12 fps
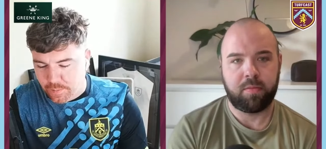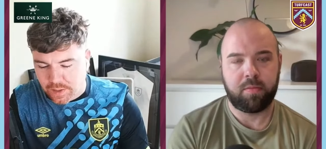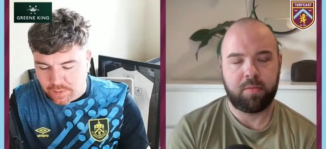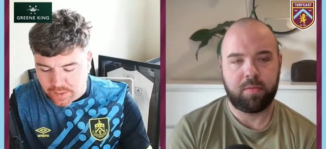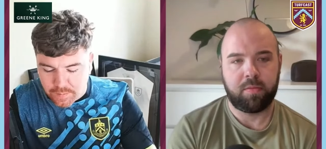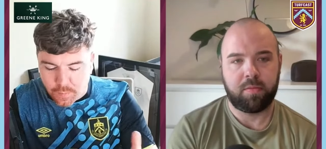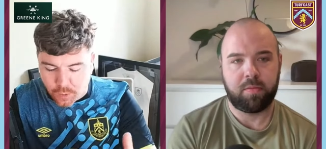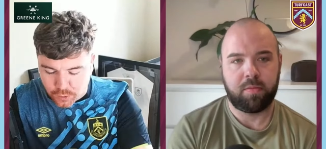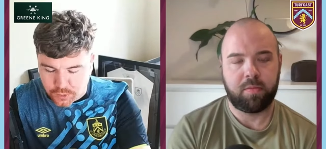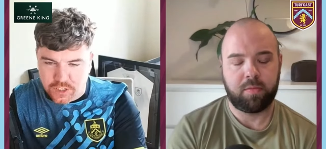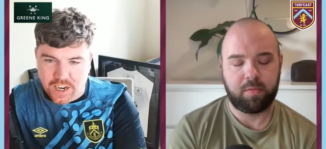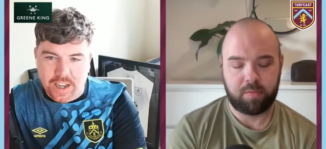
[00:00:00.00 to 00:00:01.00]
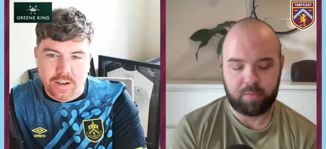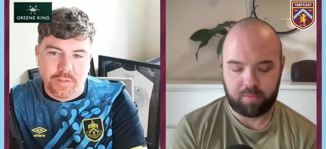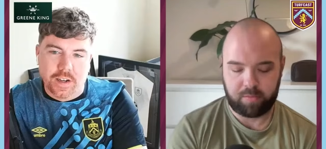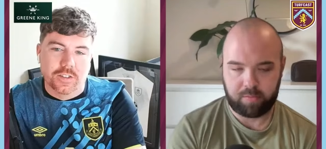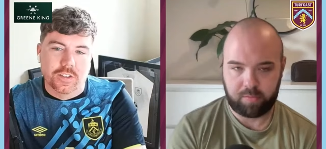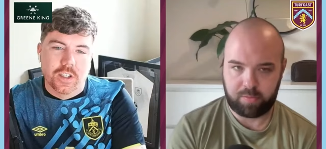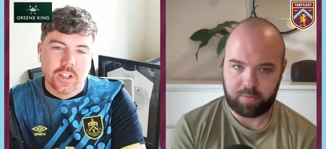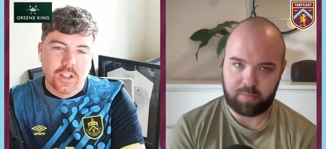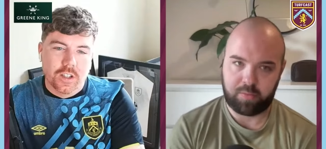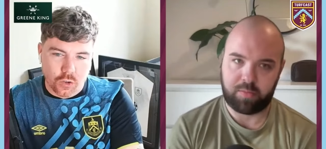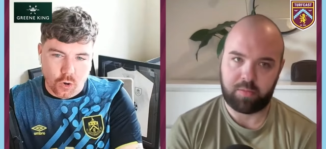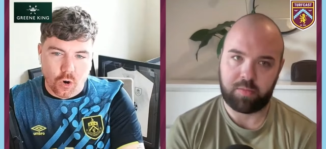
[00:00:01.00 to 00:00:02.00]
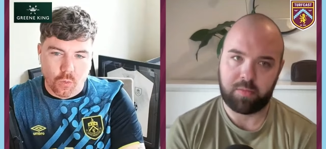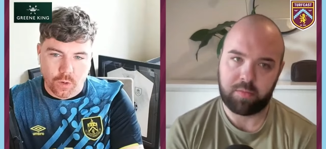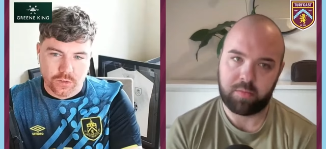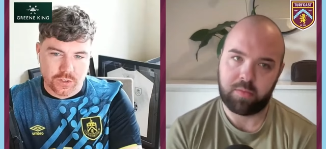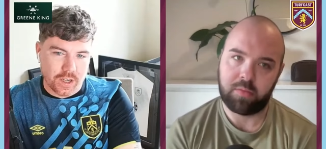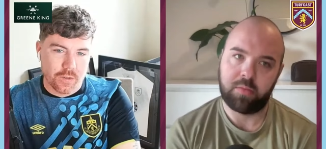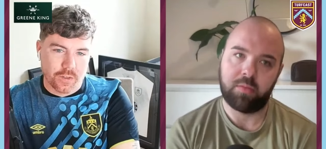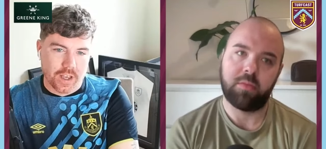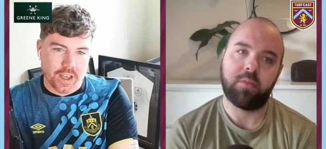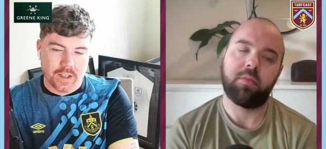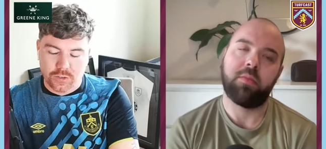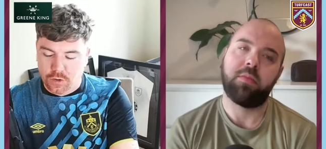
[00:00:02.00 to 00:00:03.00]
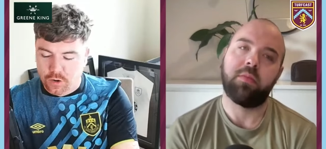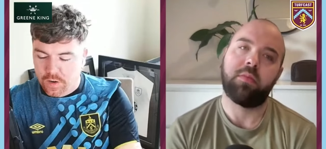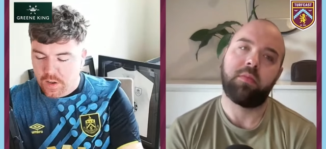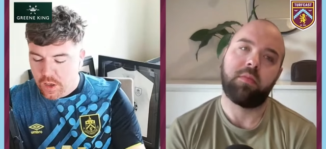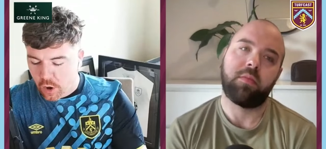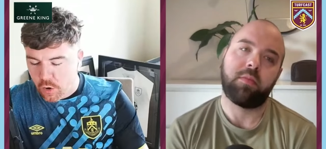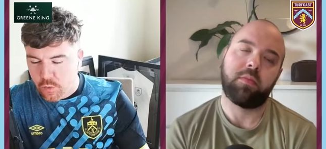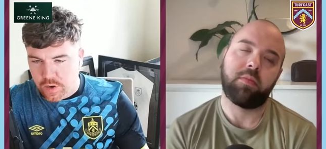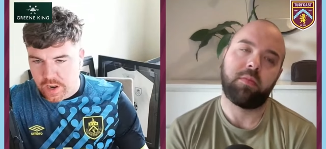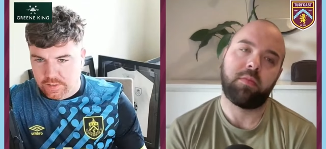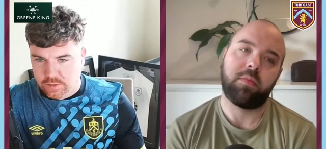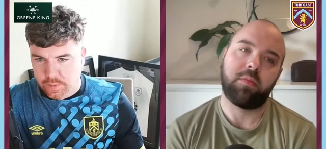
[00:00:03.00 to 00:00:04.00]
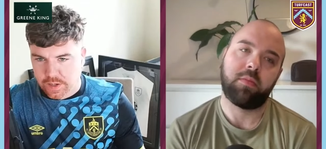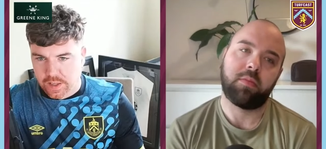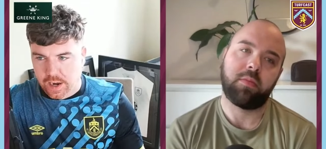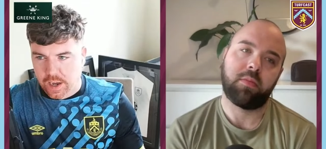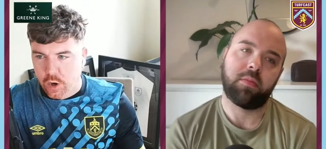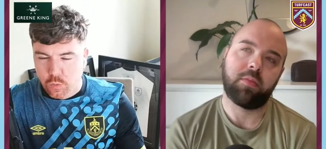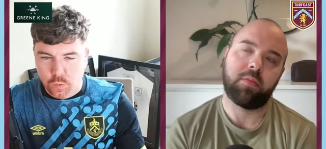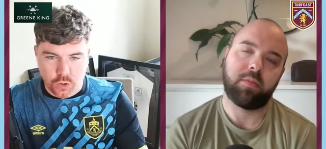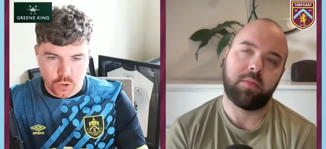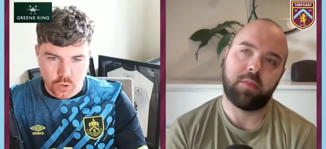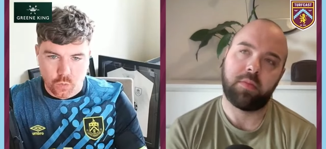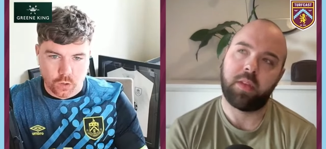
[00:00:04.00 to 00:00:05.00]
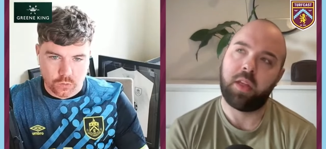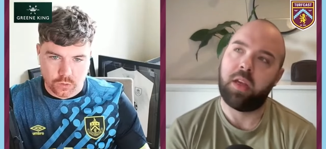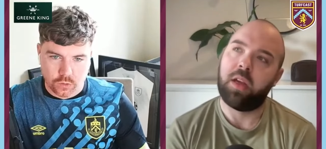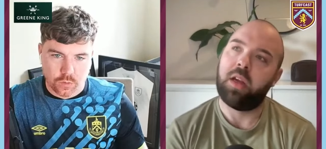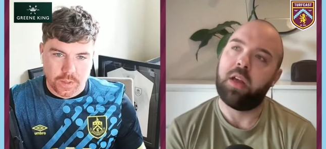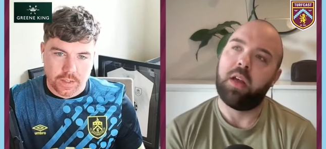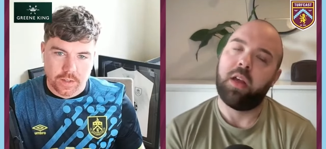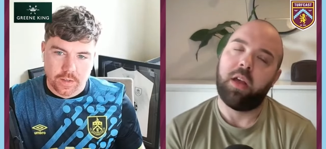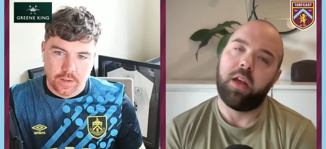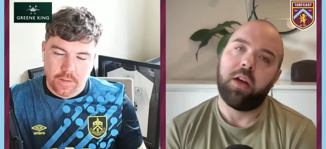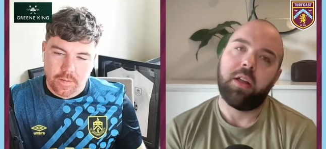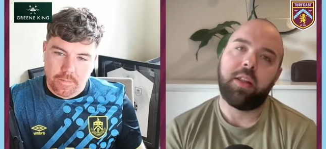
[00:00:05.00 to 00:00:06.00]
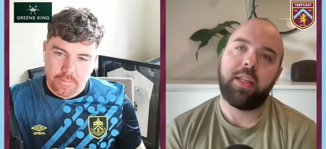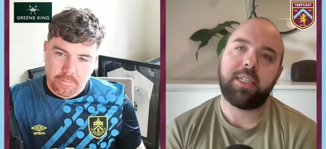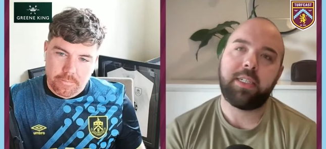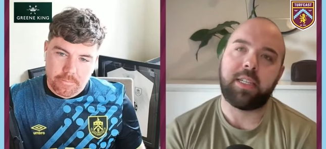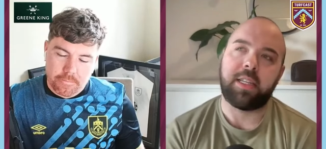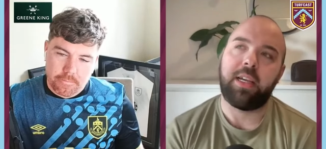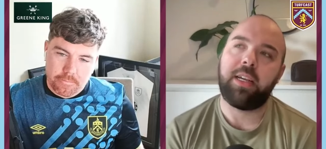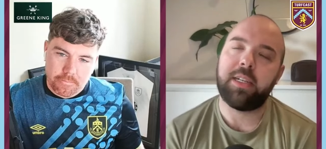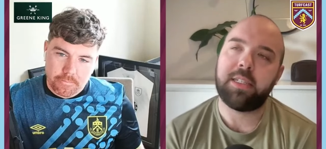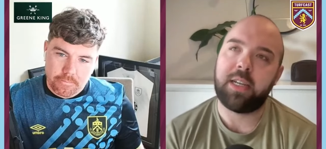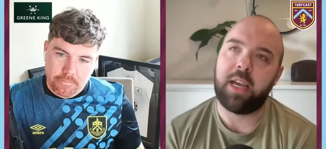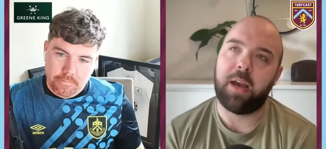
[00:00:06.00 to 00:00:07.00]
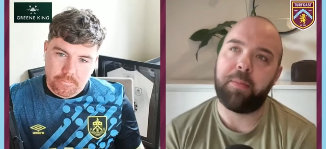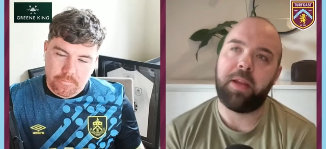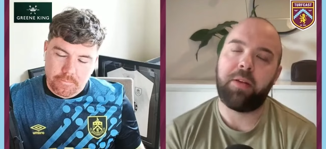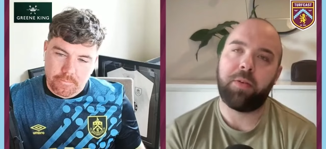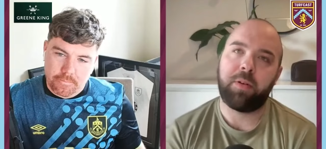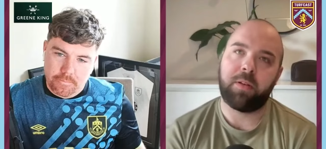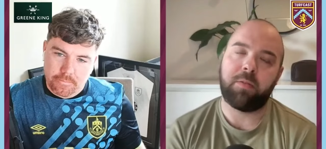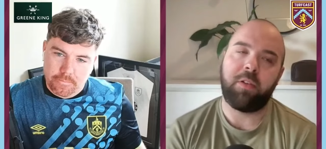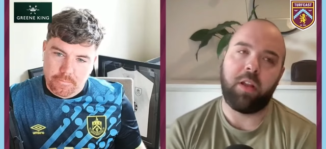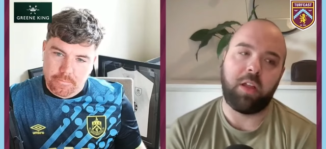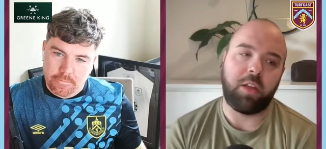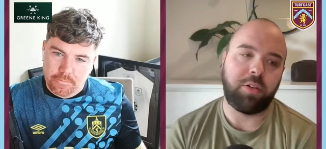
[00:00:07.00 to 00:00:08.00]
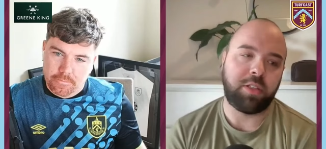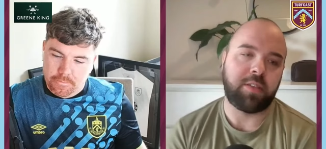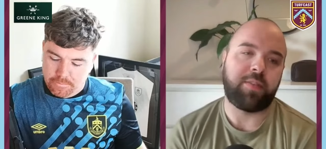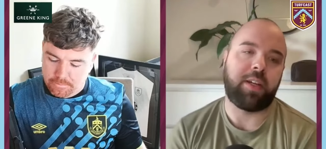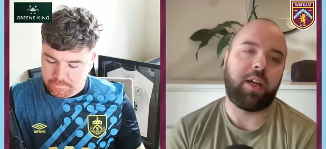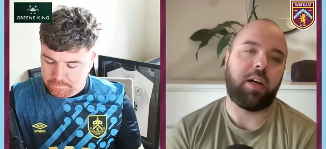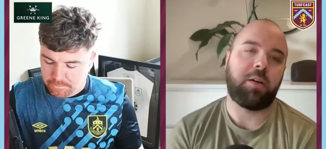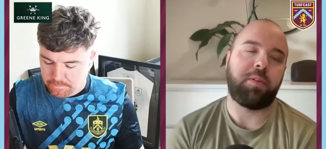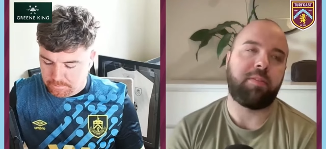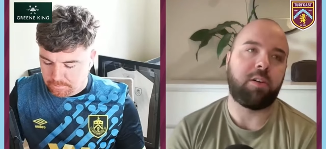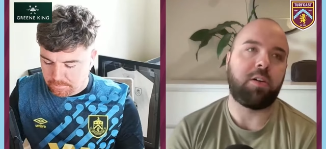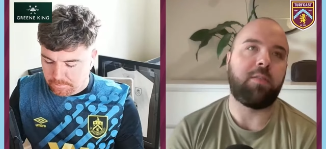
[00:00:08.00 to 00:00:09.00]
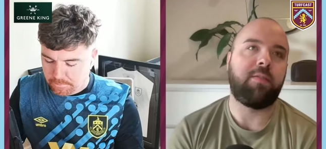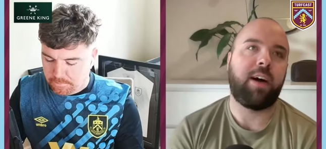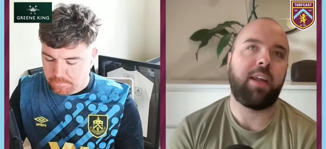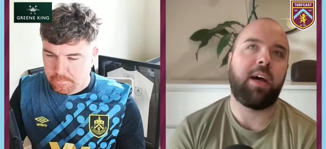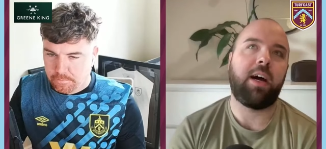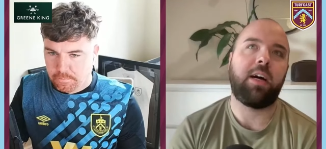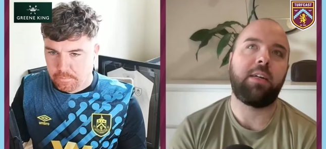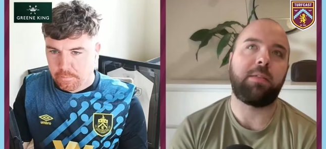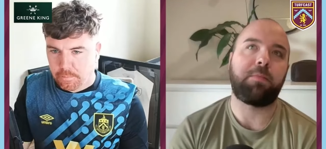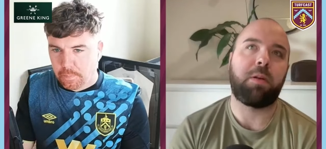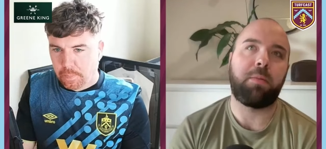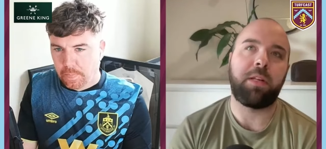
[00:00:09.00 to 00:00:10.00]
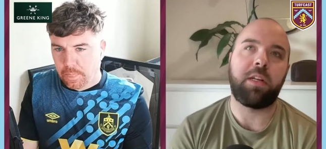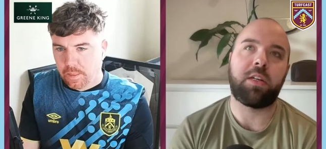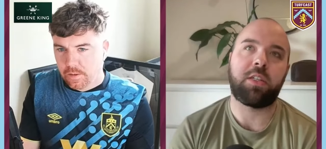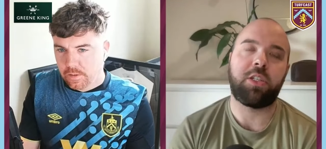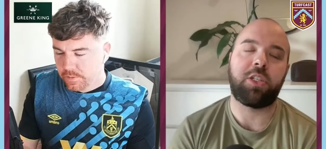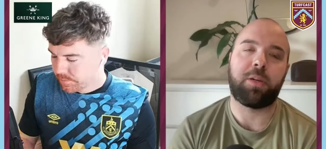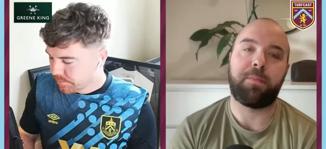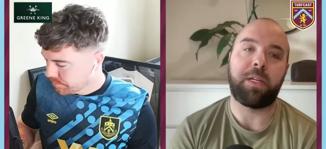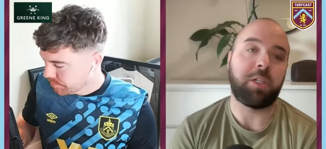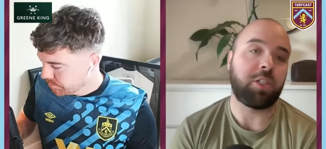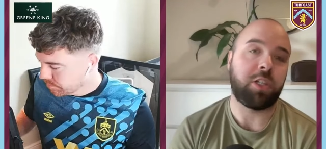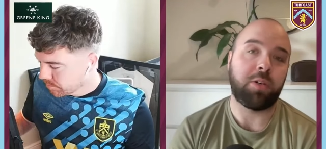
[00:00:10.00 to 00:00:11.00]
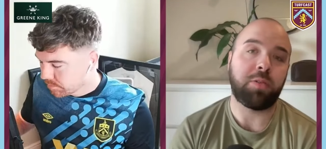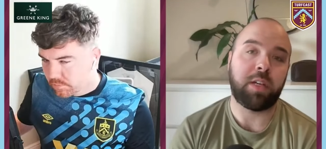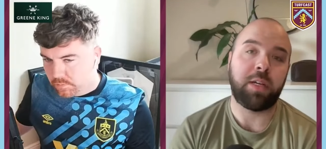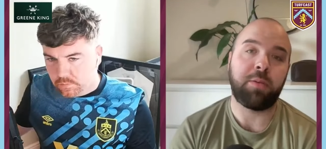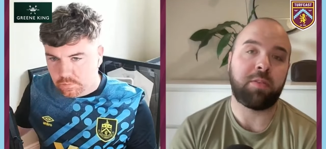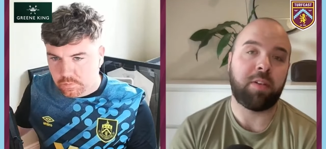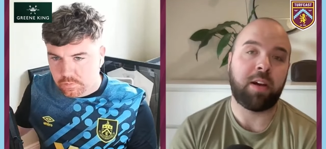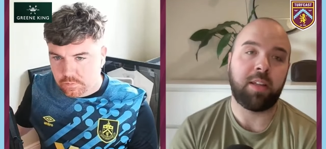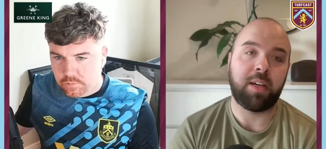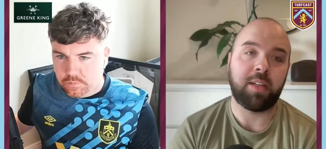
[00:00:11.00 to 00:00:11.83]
Speaker 1: I think most United fans don't want Southgate. So who next for Man United? Who would you want to come in?
Speaker 2: Well, this is the thing, isn't it? I mean, alluding to Van Gaal before, Van Gaal probably lost his job because Jose was right